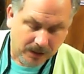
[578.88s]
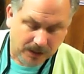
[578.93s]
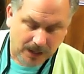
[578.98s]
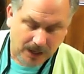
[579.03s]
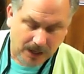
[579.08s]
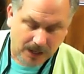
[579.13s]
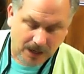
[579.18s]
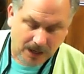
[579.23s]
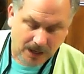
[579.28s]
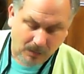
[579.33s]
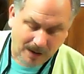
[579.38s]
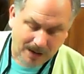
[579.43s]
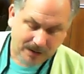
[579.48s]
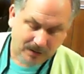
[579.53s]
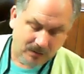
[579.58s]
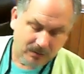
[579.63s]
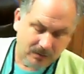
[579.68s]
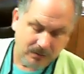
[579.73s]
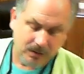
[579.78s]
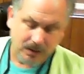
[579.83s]
Uh, why
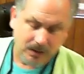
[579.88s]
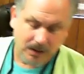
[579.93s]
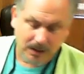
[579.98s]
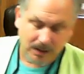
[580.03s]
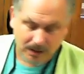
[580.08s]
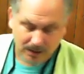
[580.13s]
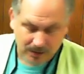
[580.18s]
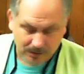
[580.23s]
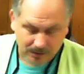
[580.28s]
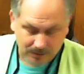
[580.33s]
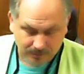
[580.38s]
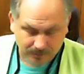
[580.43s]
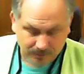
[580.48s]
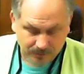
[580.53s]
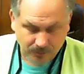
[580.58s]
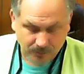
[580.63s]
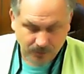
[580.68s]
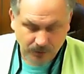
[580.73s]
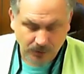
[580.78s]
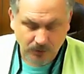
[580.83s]
don't uh,
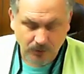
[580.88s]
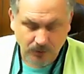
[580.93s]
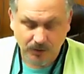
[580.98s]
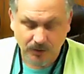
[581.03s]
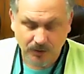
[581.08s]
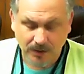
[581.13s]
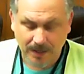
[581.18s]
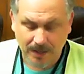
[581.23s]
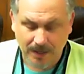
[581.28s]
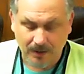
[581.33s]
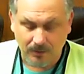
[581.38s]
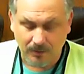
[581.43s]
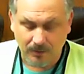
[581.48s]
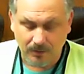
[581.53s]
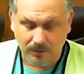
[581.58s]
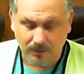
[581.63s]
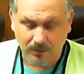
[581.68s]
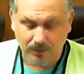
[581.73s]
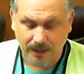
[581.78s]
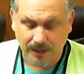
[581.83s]
huge
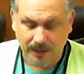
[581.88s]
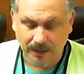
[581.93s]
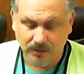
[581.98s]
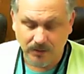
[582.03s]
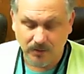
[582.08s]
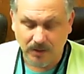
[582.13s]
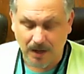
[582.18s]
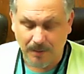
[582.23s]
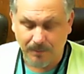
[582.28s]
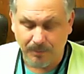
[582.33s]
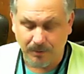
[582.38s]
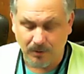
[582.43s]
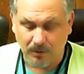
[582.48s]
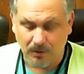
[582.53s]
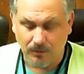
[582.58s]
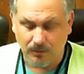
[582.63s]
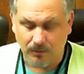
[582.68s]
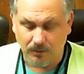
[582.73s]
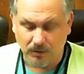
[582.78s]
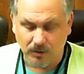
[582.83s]
tower cranes topple
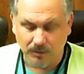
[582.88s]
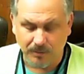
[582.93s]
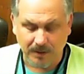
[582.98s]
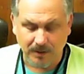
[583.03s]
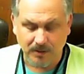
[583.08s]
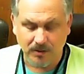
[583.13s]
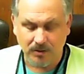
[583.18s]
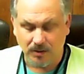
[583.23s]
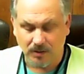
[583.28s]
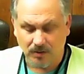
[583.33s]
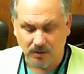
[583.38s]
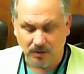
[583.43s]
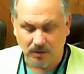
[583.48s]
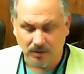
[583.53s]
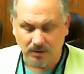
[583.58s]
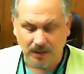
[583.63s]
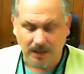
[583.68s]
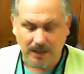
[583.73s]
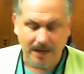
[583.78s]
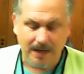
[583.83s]
over, especially
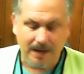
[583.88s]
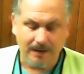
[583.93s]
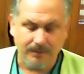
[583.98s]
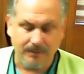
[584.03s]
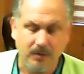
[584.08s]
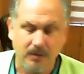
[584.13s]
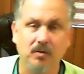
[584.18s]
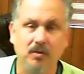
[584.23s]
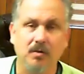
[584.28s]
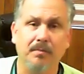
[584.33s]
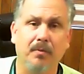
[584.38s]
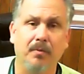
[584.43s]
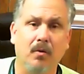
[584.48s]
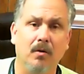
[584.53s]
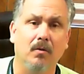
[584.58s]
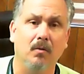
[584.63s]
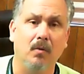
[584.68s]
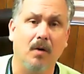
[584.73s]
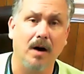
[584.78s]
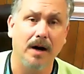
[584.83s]
since they have no
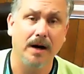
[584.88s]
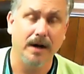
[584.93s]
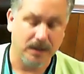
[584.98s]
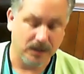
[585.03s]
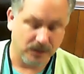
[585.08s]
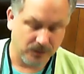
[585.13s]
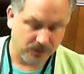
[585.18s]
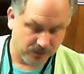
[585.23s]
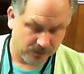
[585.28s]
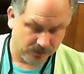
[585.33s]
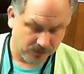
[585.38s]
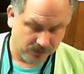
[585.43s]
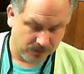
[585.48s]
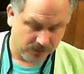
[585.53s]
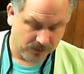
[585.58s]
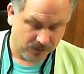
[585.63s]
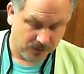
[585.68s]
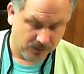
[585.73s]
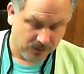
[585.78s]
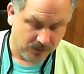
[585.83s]
support wire?
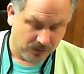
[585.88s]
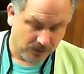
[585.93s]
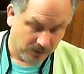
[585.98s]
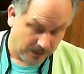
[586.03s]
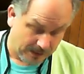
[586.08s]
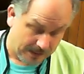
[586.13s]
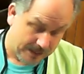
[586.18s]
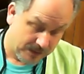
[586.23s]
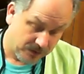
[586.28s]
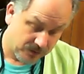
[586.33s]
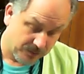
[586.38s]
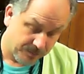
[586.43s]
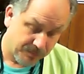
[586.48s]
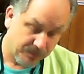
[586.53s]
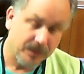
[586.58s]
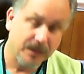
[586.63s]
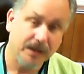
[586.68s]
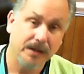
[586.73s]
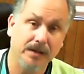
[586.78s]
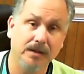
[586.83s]
Uh, that's a
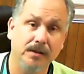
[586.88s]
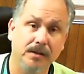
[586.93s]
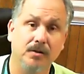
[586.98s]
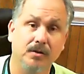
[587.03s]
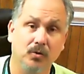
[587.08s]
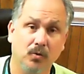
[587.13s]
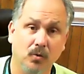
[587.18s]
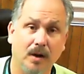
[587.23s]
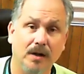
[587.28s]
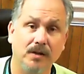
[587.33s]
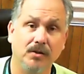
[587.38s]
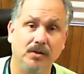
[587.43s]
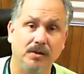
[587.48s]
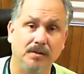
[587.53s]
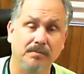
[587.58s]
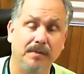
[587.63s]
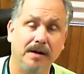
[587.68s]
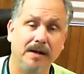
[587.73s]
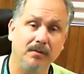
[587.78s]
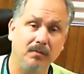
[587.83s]
pretty good
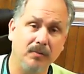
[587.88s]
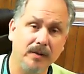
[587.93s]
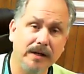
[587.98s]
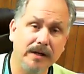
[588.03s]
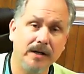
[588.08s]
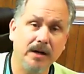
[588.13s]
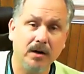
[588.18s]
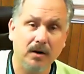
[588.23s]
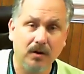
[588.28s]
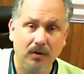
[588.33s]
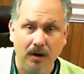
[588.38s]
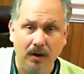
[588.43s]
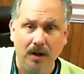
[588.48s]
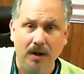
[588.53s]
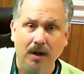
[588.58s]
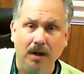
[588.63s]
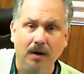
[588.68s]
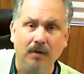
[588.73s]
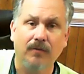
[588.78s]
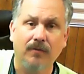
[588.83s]
question, but we know
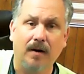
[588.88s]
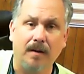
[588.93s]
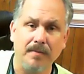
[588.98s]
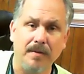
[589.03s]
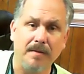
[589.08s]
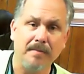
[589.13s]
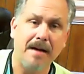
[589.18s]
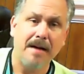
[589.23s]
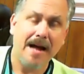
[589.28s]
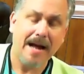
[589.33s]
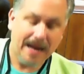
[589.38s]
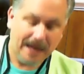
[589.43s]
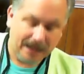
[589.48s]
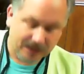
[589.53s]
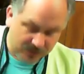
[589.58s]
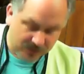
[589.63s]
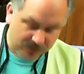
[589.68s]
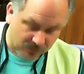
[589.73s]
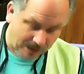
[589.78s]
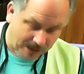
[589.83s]
from the
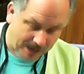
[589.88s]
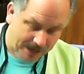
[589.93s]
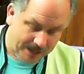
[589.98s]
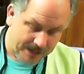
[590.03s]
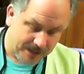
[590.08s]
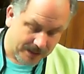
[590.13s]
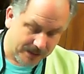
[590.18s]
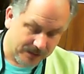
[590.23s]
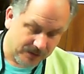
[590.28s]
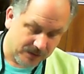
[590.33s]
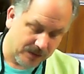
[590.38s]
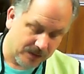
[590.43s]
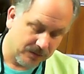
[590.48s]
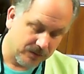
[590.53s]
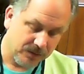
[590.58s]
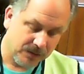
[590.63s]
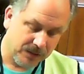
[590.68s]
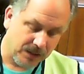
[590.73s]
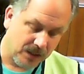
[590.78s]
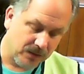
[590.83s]
mass, right, as
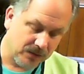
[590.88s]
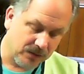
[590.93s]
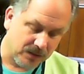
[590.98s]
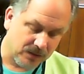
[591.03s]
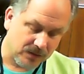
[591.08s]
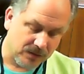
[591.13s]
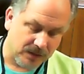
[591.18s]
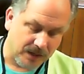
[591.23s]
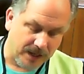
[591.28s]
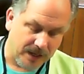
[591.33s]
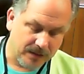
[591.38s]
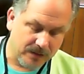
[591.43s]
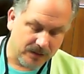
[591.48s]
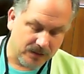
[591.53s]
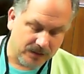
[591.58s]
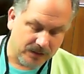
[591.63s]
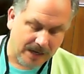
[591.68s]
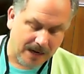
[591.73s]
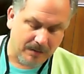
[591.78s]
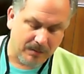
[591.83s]
it tells us there,
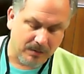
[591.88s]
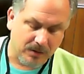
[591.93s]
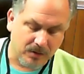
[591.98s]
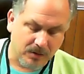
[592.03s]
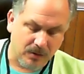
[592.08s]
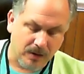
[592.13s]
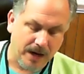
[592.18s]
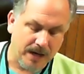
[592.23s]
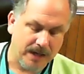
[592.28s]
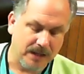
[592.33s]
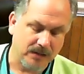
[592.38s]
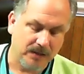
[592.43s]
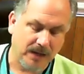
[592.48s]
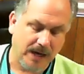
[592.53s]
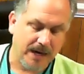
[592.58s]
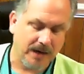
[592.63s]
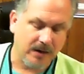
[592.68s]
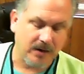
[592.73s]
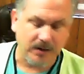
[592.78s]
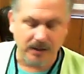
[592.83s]
the tower crane is
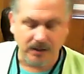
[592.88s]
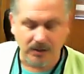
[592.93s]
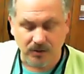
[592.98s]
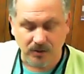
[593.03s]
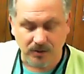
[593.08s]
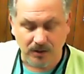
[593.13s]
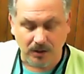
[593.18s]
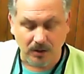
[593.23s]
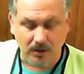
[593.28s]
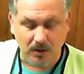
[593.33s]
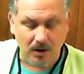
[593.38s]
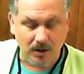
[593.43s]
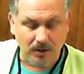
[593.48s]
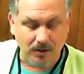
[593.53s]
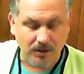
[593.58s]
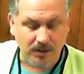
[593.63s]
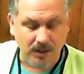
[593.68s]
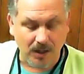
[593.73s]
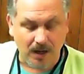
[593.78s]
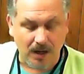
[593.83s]
anchored into a
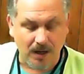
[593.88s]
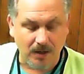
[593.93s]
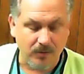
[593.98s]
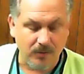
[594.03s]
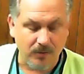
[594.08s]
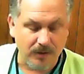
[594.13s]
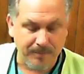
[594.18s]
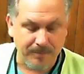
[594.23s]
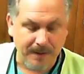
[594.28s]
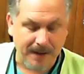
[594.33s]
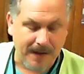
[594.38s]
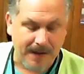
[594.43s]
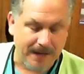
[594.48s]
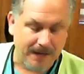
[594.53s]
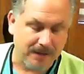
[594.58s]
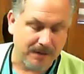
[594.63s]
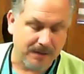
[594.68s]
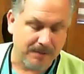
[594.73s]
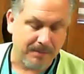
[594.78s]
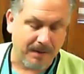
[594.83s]
large concrete pad
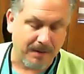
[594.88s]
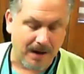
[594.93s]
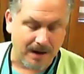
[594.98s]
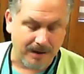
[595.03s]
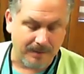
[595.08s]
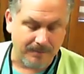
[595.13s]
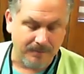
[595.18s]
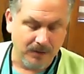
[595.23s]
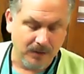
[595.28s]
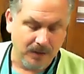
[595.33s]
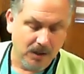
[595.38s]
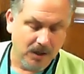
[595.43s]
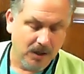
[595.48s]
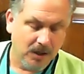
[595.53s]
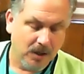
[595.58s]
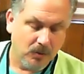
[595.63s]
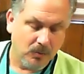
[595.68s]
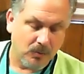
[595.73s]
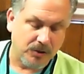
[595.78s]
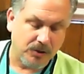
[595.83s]
at the bottom,
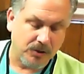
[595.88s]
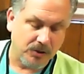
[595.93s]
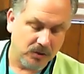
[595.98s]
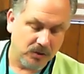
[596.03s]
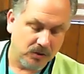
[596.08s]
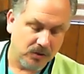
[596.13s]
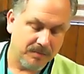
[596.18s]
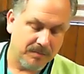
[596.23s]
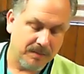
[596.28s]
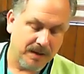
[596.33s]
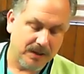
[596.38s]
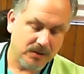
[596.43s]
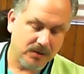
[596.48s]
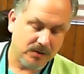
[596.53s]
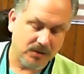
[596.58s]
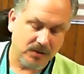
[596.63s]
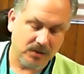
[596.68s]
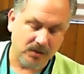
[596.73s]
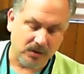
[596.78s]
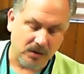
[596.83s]
which usually
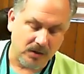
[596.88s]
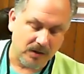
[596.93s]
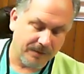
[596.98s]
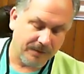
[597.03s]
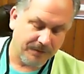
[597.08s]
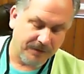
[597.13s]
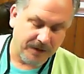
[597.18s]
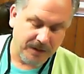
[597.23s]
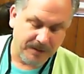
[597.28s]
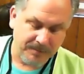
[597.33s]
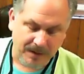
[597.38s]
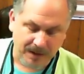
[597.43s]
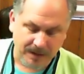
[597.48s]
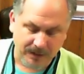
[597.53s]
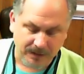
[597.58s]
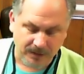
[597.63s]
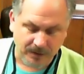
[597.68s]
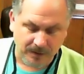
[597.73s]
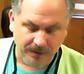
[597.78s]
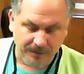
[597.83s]
measures 30 feet by
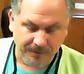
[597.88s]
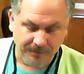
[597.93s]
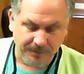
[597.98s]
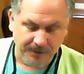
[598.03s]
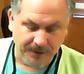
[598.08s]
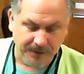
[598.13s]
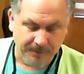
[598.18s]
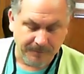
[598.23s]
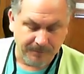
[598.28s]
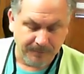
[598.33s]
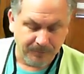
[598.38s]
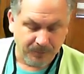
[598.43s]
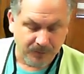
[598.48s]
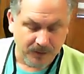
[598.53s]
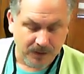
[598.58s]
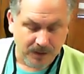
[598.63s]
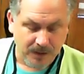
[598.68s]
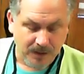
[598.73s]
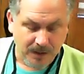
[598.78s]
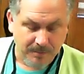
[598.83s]
30 feet
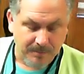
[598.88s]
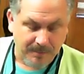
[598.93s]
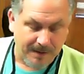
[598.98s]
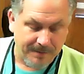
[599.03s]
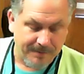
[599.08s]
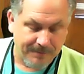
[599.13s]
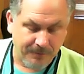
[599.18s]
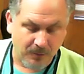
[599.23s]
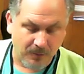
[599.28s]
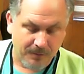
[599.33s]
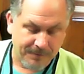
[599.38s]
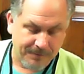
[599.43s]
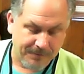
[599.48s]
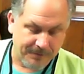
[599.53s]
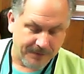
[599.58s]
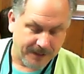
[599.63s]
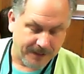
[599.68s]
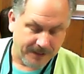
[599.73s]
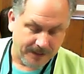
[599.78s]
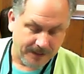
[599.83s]
by 4
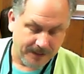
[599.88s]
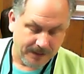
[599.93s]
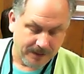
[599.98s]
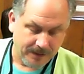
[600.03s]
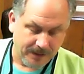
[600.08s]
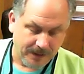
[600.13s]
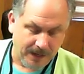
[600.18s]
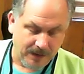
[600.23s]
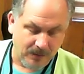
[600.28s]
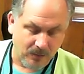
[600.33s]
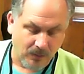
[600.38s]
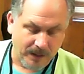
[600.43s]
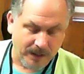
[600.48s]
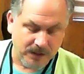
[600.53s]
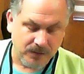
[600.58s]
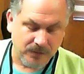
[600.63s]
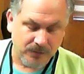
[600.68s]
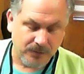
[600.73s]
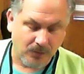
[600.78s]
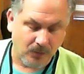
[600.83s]
feet and
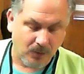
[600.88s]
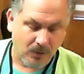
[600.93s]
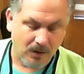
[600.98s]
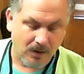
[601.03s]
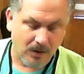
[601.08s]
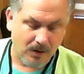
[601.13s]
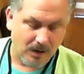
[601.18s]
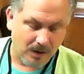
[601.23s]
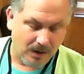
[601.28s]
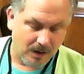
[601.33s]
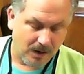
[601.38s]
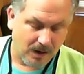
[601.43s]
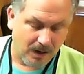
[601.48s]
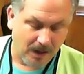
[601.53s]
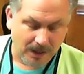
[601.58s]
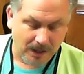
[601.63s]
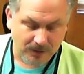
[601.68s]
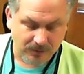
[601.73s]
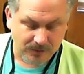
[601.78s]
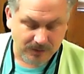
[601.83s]
weighs
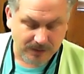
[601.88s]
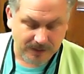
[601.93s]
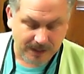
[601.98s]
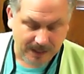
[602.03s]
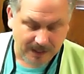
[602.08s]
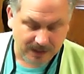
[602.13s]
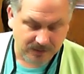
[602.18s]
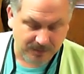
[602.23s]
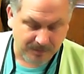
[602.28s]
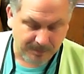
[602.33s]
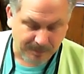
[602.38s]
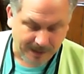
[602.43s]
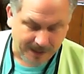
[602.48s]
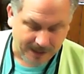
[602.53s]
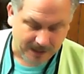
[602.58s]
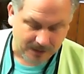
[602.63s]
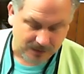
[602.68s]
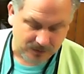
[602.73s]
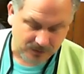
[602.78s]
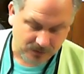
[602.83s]
400,000
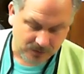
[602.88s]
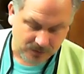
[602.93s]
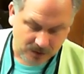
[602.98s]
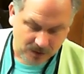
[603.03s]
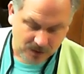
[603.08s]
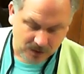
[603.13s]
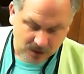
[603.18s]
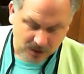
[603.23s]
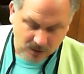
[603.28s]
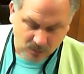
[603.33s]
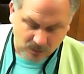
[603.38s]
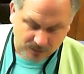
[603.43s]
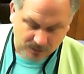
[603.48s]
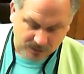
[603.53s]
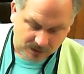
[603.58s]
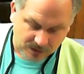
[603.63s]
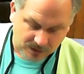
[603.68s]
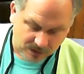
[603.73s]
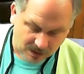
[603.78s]
pounds with a